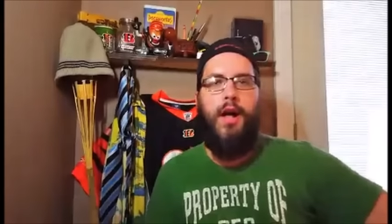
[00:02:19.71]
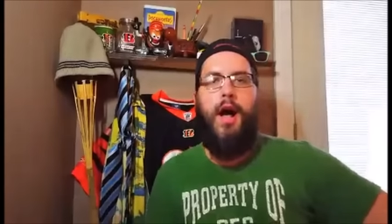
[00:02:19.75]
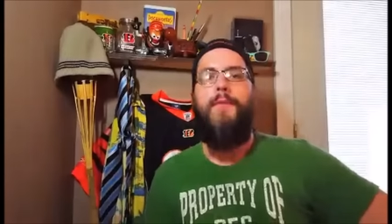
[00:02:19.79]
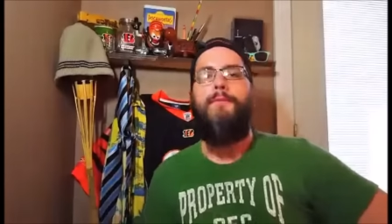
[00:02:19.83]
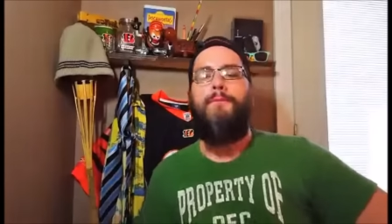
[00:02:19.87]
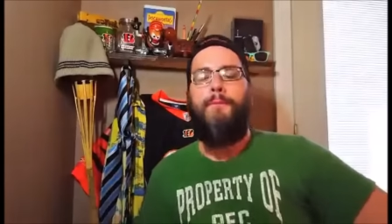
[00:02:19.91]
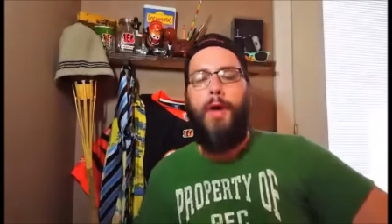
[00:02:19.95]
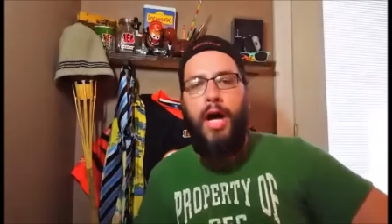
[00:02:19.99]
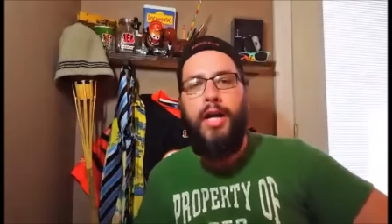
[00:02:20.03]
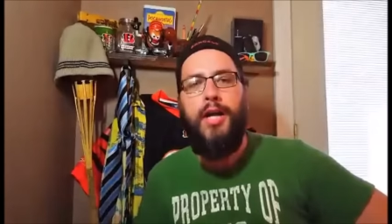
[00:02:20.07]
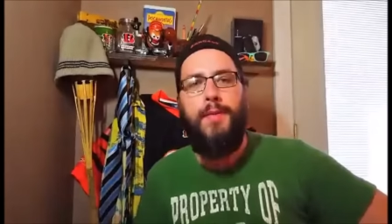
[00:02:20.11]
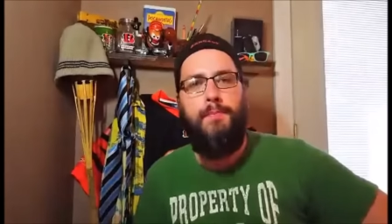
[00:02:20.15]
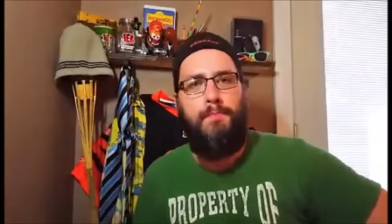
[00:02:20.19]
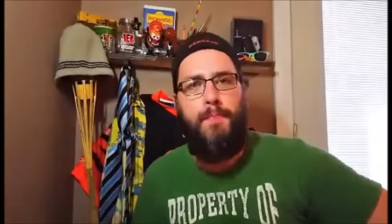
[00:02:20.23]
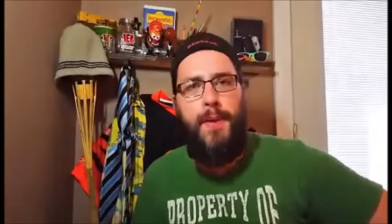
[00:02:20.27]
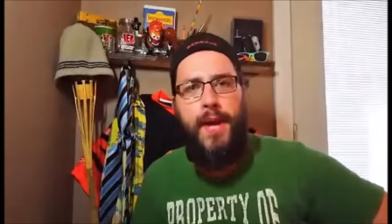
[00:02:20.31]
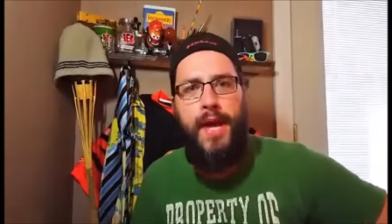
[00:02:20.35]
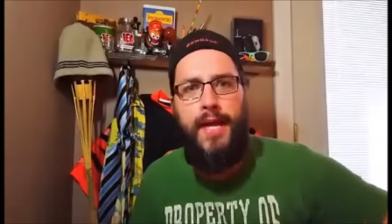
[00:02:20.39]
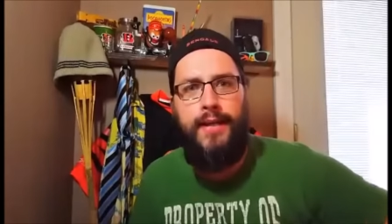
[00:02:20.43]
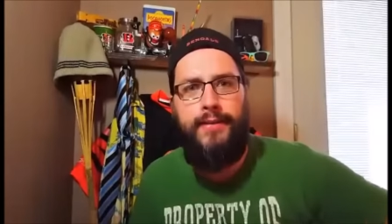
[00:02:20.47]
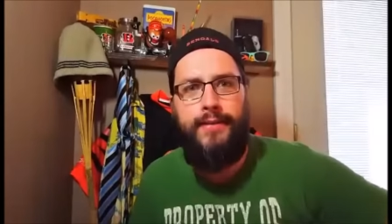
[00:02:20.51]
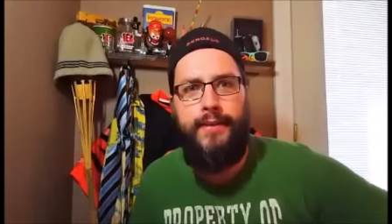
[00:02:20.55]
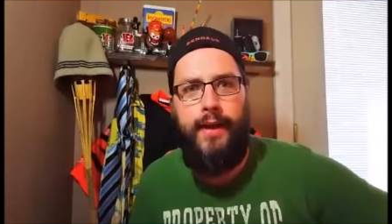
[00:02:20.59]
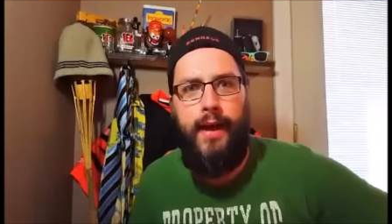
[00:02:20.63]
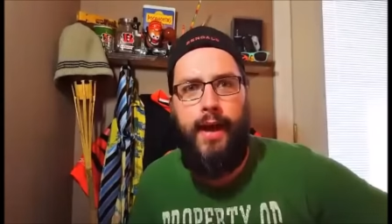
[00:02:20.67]
I'm fucking
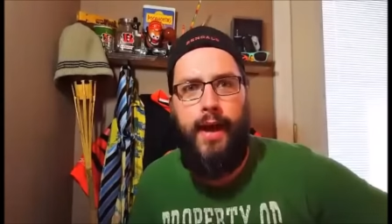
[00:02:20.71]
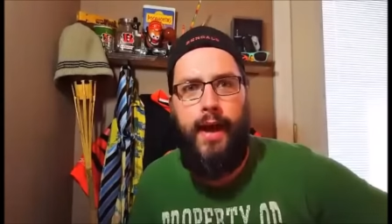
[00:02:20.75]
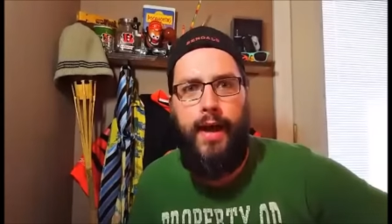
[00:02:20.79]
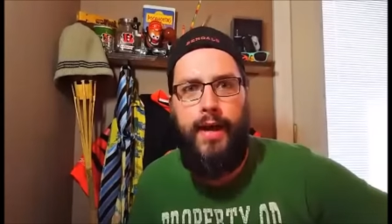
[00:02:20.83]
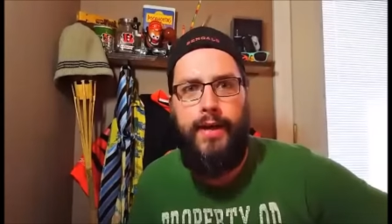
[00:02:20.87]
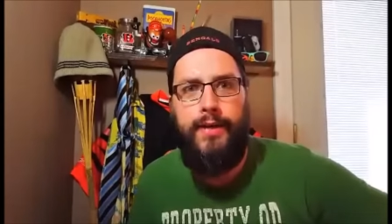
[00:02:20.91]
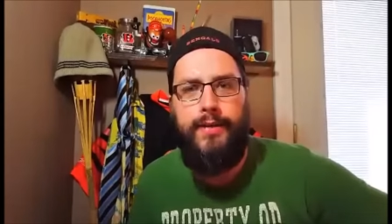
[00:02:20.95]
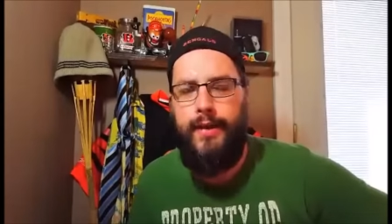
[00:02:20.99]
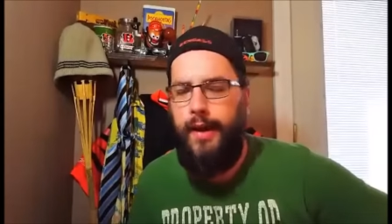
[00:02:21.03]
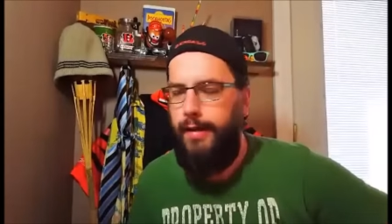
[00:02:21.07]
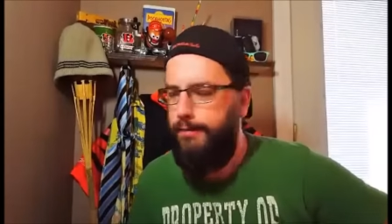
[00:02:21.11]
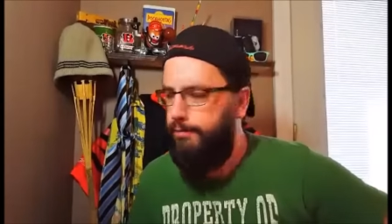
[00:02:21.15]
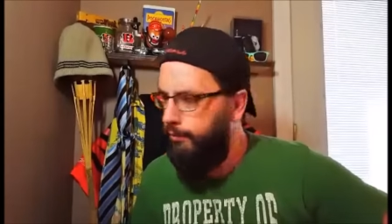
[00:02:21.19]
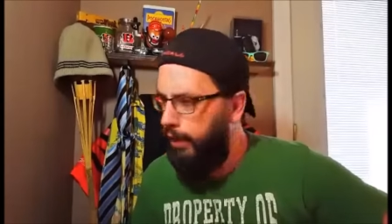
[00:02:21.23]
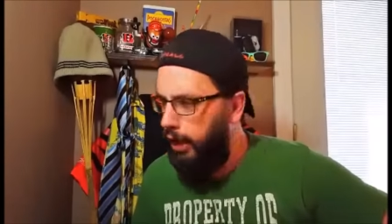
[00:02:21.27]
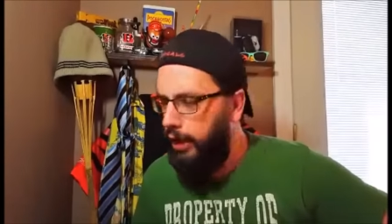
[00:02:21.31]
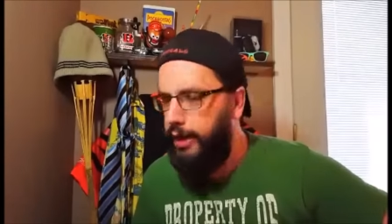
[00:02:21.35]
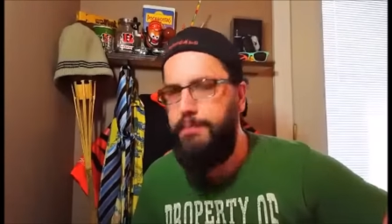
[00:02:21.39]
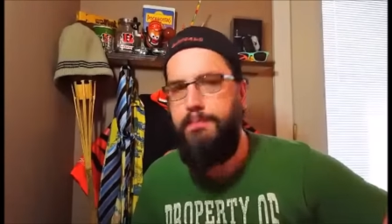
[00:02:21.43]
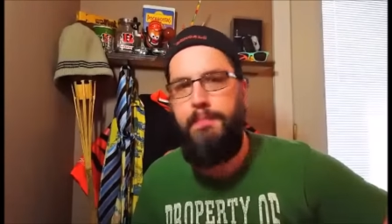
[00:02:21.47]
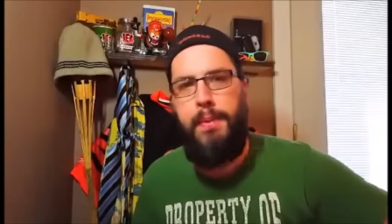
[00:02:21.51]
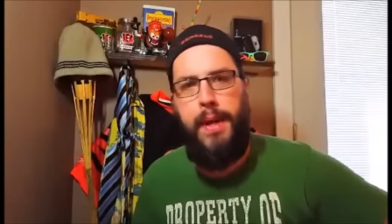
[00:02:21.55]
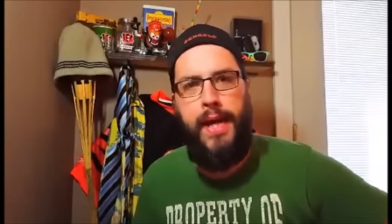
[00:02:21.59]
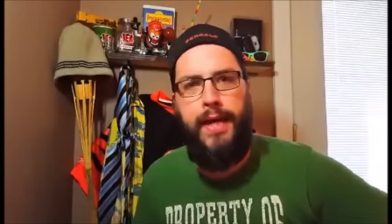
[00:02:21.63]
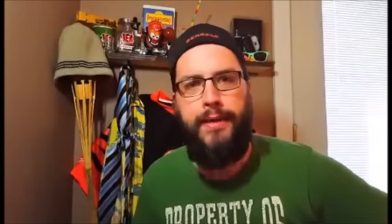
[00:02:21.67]
pissed, guys. I'm
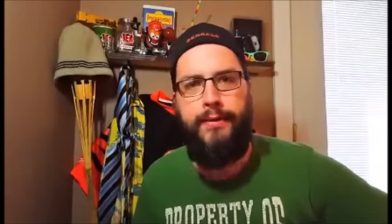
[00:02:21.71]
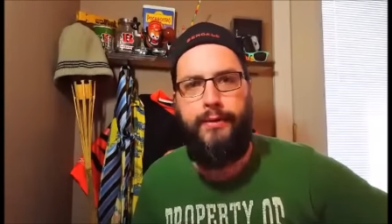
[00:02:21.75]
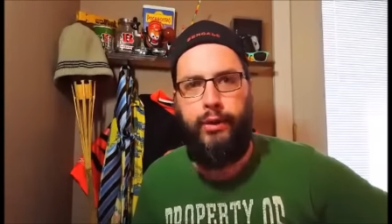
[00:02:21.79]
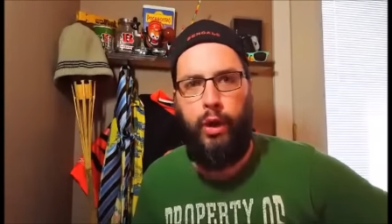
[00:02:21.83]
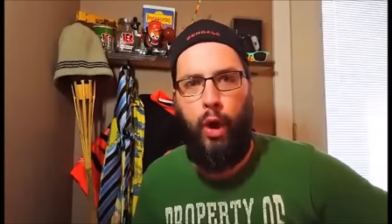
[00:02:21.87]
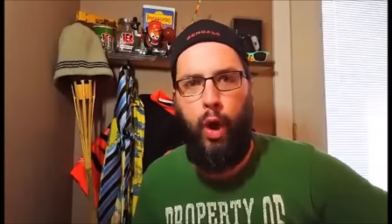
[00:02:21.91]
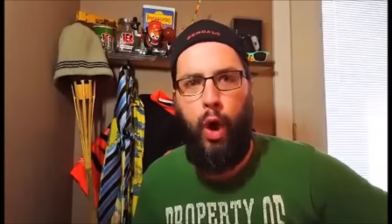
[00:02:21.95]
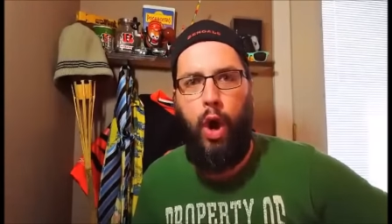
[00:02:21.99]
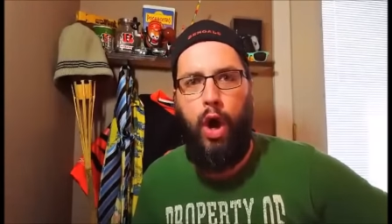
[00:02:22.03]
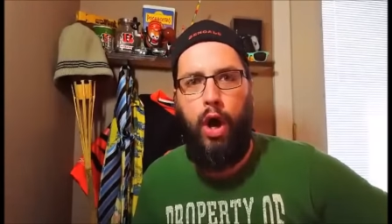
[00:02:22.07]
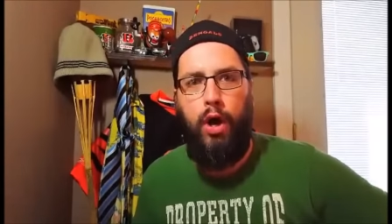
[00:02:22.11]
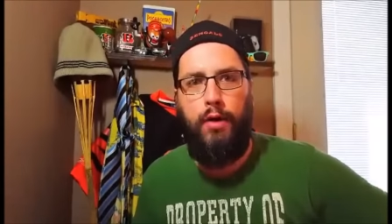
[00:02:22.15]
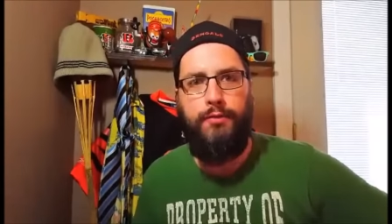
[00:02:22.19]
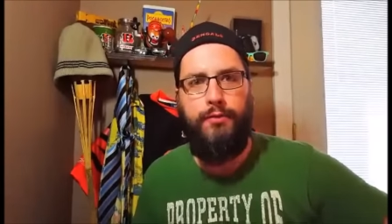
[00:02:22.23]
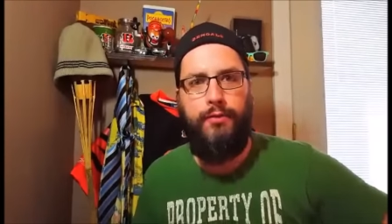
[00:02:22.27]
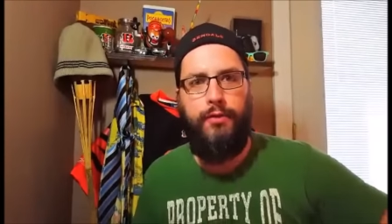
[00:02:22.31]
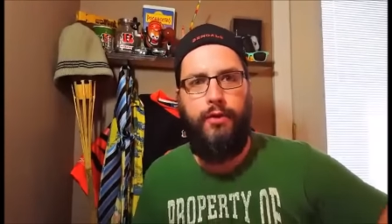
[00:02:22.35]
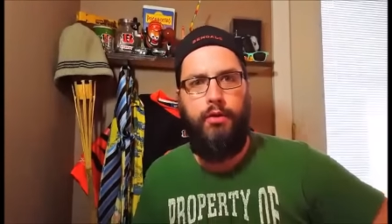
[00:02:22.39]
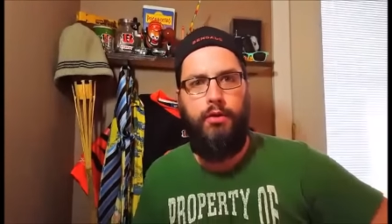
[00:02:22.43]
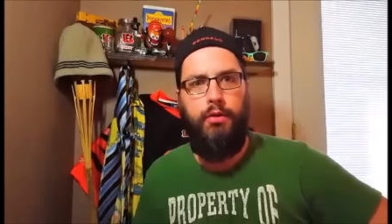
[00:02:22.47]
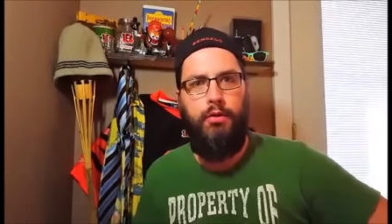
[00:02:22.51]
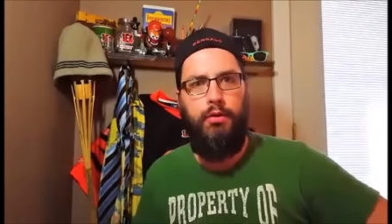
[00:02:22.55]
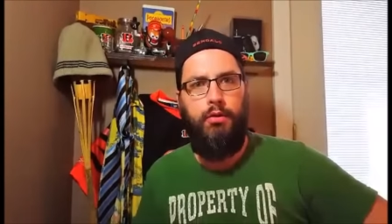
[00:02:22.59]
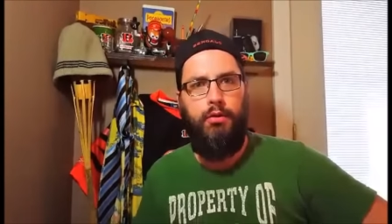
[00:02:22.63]
fucking pissed off.